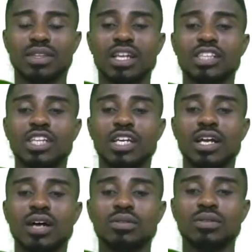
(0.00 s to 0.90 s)
Let's check it
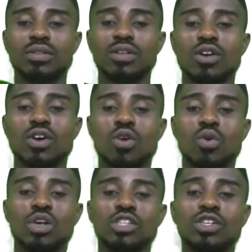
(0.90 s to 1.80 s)
out.
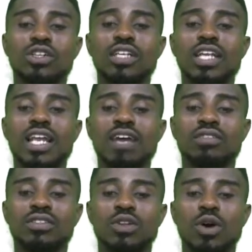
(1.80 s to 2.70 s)
Question
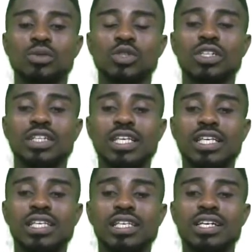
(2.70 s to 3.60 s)
11, option
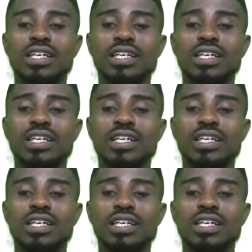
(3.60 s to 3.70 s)
E,